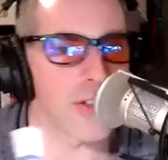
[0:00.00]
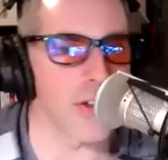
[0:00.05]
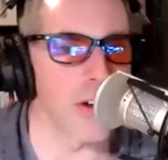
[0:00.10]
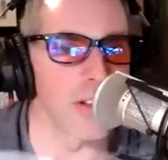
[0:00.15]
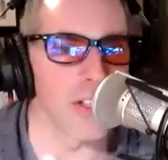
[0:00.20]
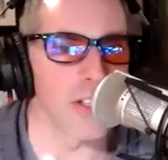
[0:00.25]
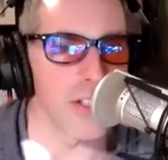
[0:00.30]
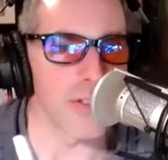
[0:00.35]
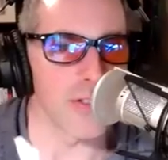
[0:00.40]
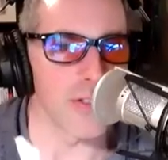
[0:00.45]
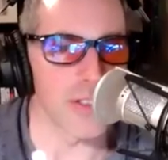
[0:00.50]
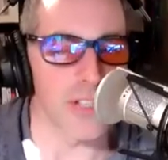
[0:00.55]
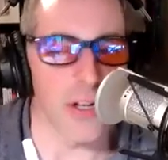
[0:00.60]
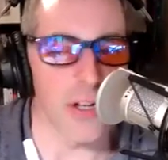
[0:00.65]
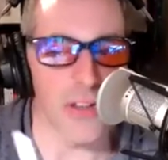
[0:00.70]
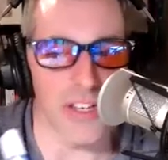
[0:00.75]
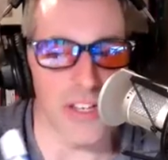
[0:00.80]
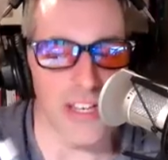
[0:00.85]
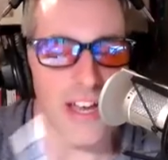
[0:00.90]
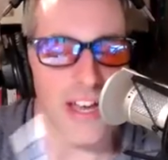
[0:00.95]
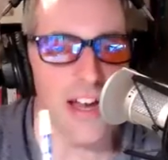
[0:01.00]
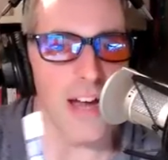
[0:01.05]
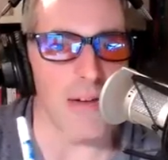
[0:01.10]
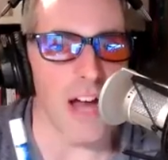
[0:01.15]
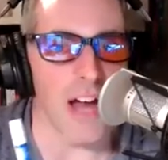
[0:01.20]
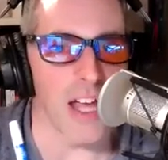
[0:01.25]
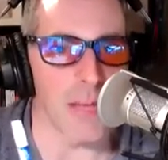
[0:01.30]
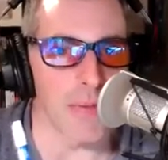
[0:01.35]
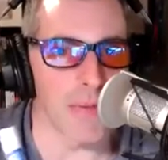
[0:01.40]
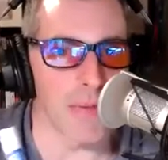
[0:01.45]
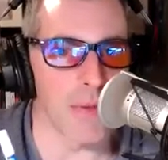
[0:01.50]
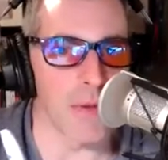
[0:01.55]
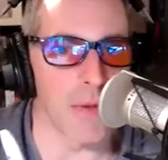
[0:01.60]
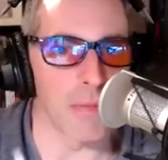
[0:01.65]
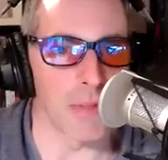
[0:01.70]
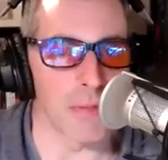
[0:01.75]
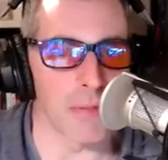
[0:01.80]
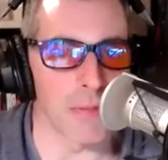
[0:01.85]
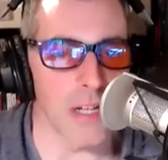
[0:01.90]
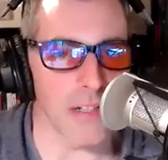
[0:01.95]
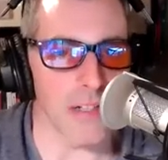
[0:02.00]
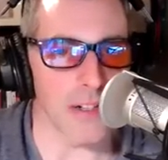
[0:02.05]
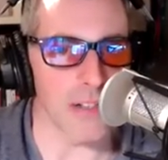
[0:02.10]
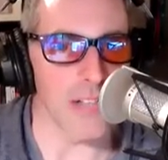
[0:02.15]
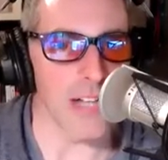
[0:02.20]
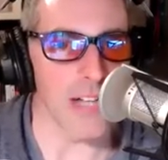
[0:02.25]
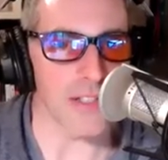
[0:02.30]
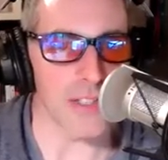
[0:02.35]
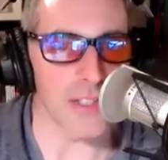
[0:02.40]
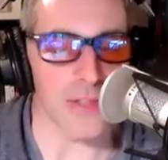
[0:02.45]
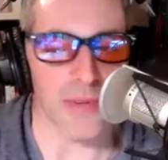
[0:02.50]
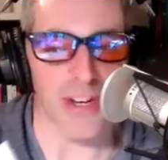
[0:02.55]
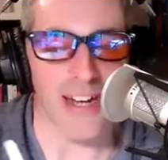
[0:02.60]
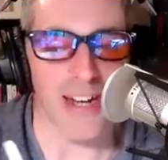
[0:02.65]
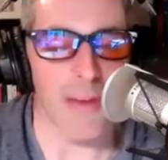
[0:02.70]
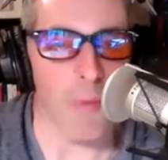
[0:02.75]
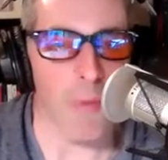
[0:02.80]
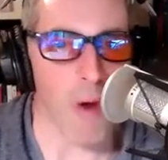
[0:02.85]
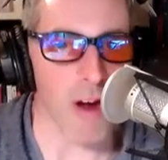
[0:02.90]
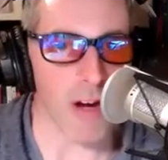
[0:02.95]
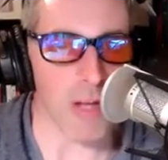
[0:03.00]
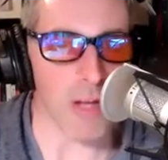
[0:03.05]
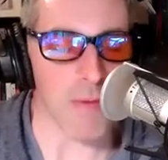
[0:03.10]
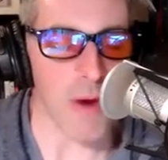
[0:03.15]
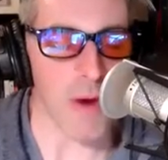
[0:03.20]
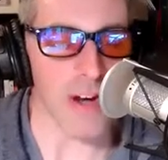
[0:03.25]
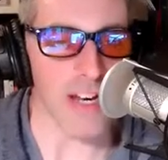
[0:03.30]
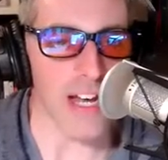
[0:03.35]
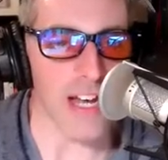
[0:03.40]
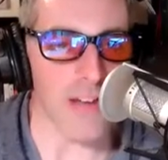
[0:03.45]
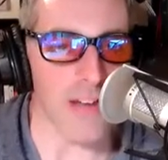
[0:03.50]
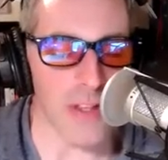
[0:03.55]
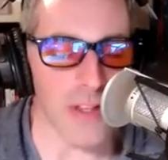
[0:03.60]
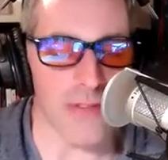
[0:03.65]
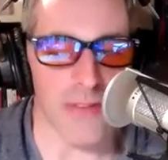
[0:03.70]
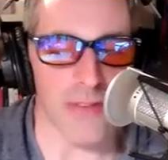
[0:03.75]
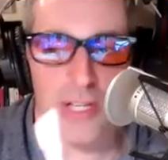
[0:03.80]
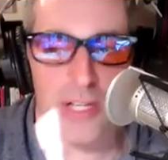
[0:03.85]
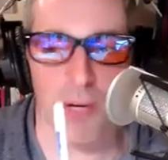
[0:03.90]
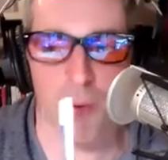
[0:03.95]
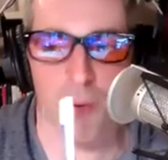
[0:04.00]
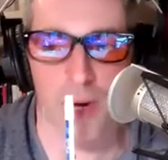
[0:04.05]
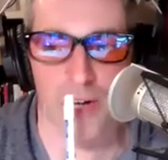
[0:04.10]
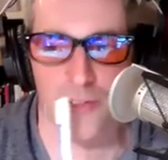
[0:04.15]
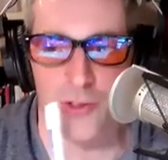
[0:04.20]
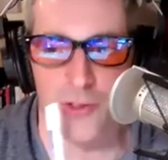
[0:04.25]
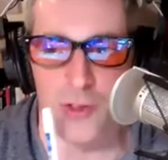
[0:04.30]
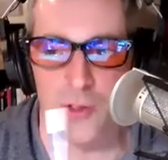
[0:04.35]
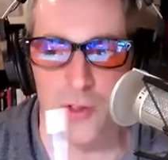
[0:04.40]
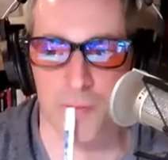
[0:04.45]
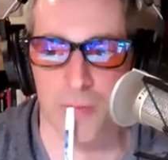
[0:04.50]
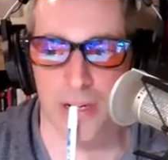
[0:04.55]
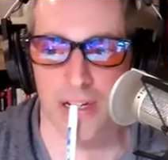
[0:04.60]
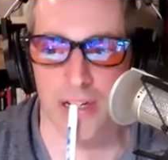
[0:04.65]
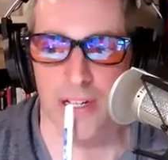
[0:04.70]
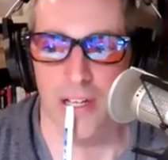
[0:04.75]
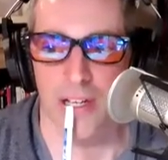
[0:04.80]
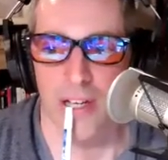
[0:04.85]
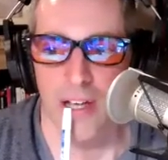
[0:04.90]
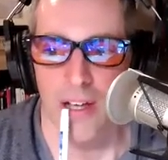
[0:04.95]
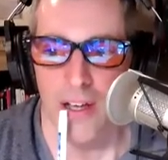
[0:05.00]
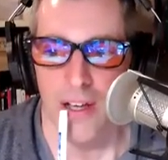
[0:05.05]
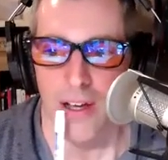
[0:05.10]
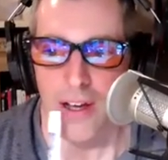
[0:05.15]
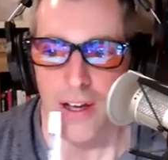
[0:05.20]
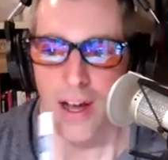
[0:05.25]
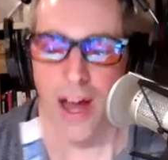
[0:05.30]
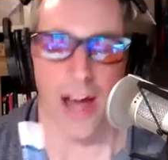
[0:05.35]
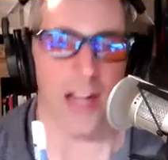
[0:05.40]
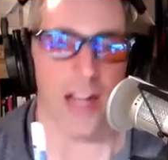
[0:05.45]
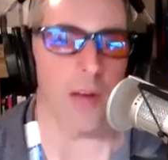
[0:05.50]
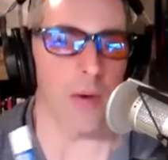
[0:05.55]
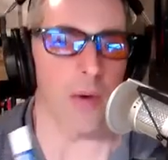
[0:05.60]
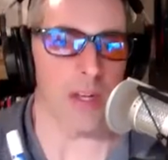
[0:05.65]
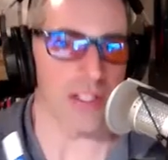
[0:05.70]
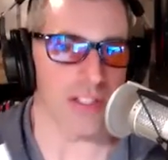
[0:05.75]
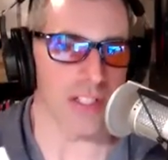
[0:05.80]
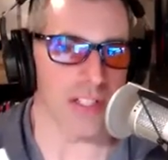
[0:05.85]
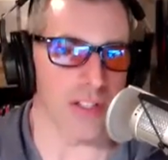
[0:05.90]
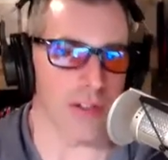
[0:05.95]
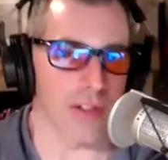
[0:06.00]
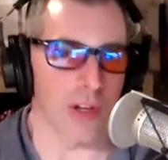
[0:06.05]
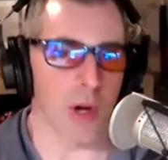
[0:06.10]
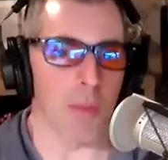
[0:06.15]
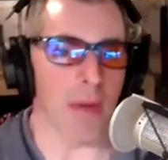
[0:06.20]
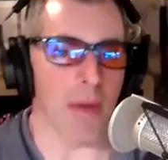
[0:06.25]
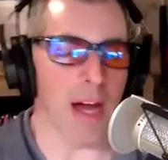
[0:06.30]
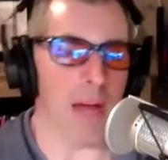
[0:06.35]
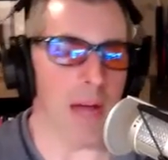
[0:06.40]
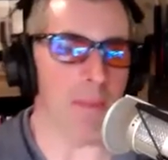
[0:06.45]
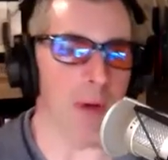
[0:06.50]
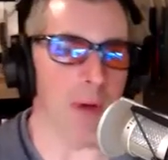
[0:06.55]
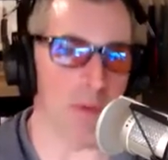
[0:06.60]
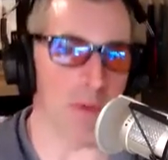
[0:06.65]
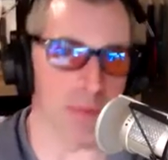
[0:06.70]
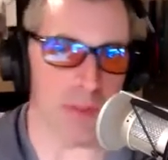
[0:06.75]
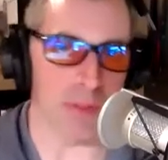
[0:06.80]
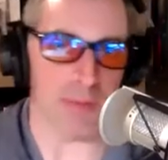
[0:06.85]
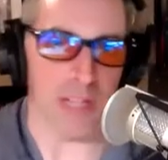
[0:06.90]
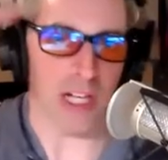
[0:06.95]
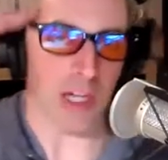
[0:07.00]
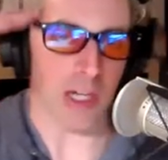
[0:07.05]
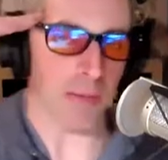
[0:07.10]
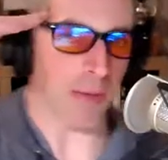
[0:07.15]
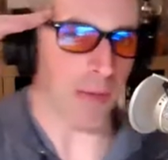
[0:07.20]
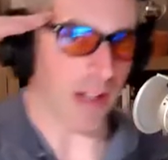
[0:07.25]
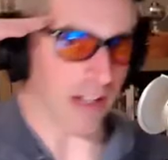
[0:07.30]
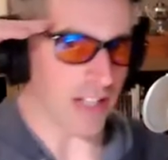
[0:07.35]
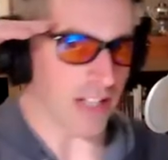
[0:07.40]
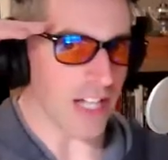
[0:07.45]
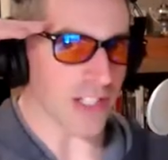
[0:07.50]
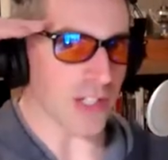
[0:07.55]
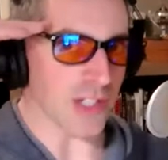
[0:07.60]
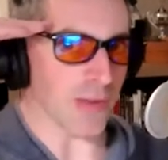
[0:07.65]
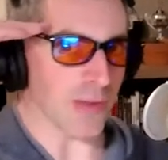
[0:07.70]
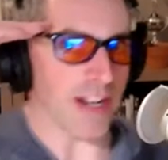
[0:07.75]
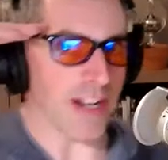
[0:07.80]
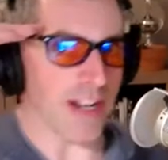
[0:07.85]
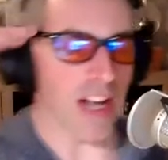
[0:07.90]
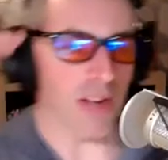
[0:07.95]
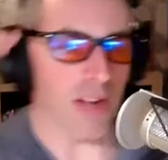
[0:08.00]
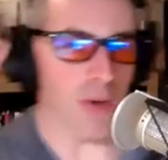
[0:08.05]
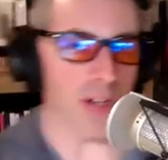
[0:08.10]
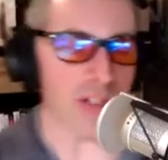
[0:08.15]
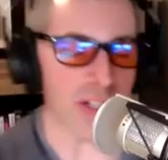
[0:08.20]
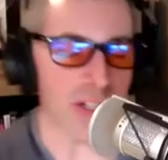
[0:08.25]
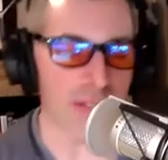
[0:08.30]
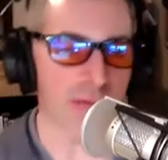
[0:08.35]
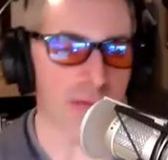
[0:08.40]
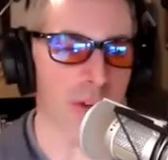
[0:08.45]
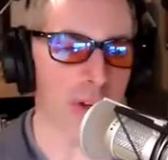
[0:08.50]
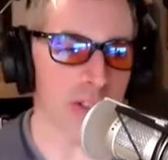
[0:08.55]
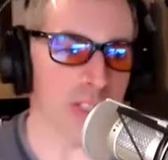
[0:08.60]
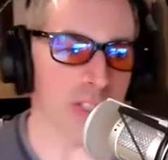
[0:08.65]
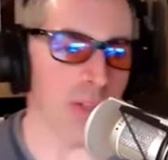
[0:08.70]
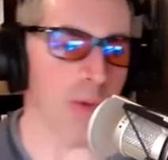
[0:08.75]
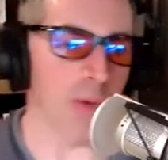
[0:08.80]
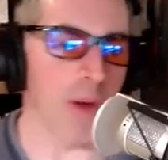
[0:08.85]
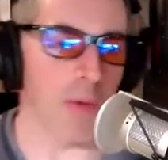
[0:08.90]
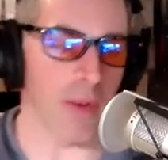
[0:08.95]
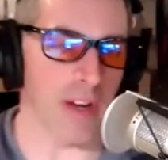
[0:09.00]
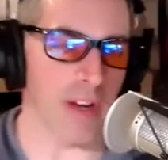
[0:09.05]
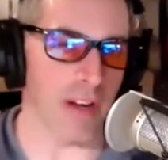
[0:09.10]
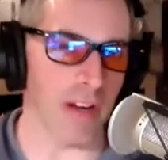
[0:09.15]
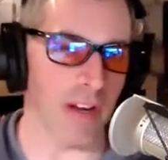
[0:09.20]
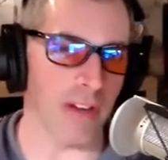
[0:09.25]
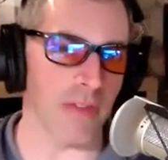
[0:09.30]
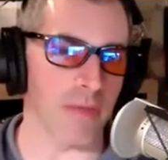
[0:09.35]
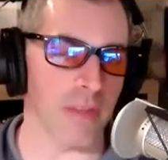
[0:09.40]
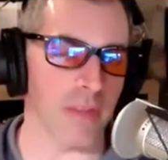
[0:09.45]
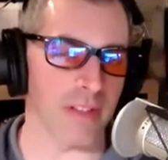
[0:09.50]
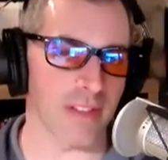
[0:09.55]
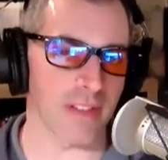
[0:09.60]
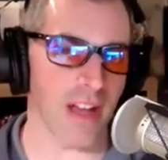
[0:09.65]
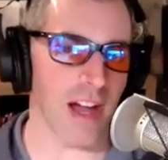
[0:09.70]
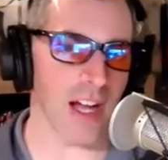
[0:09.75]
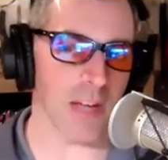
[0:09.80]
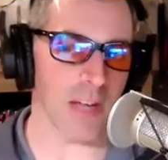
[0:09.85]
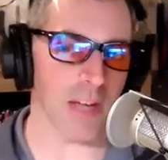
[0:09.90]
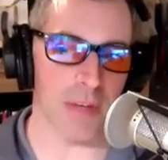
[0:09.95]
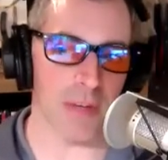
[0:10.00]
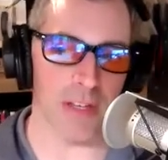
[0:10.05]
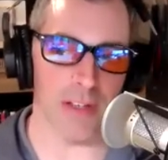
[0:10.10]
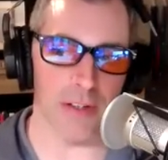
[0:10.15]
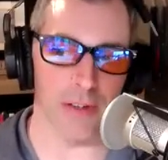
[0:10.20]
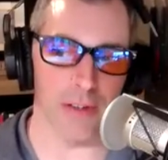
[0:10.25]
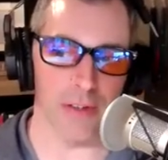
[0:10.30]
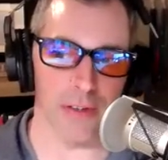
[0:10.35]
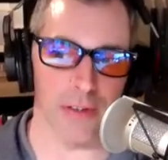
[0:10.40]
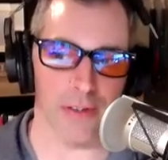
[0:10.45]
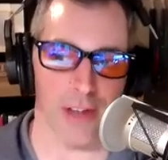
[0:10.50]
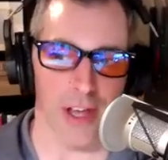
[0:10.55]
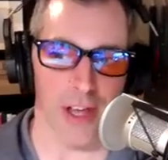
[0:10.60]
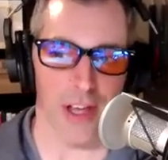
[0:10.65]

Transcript: our listeners know that, yeah, I highly promote blue blocker glasses, right? I'm wearing them right now for the video watchers, but I don't want to see you go buy a pair of blue blocker glasses right now. I want you to focus on what we're hearing from the doc, because